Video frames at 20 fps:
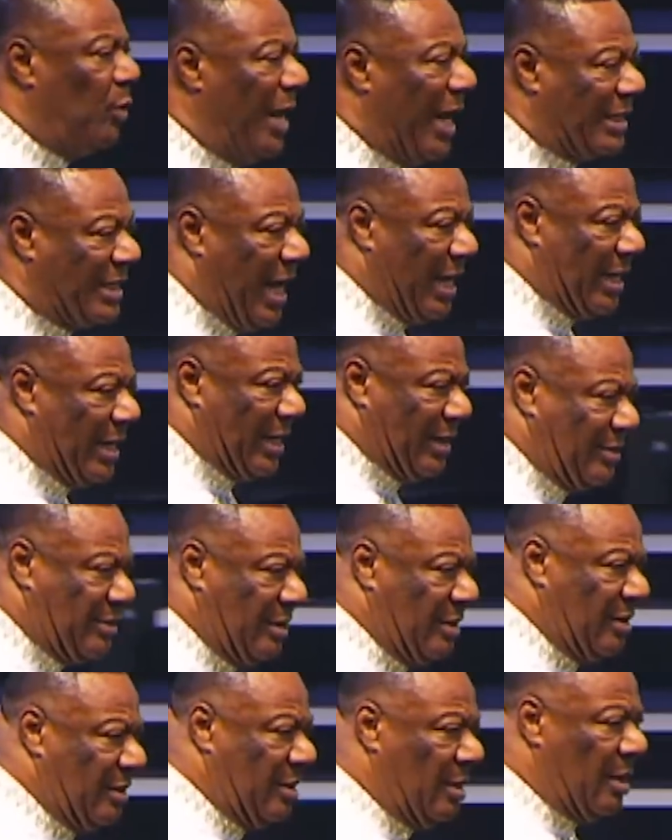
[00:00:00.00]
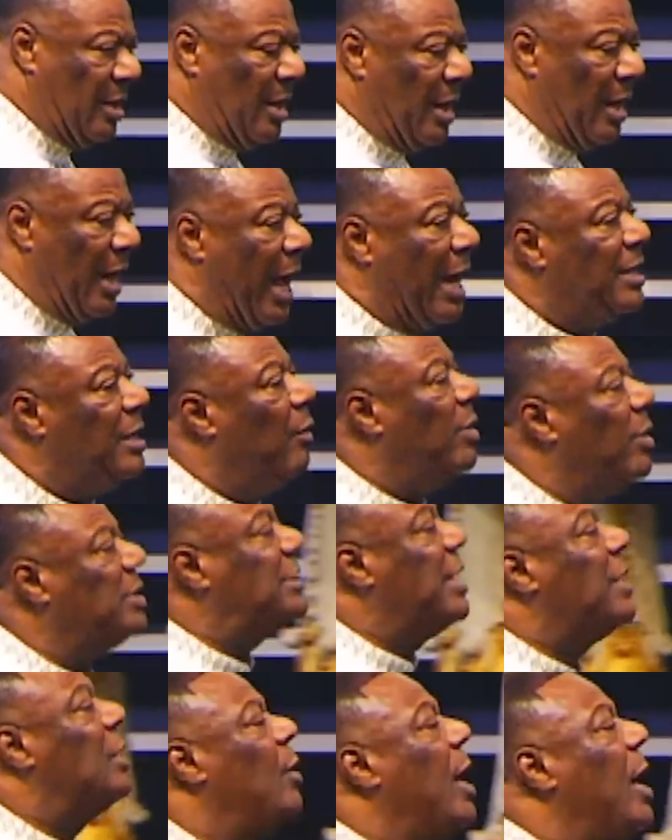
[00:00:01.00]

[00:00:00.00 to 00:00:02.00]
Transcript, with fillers: gathered, and there was a great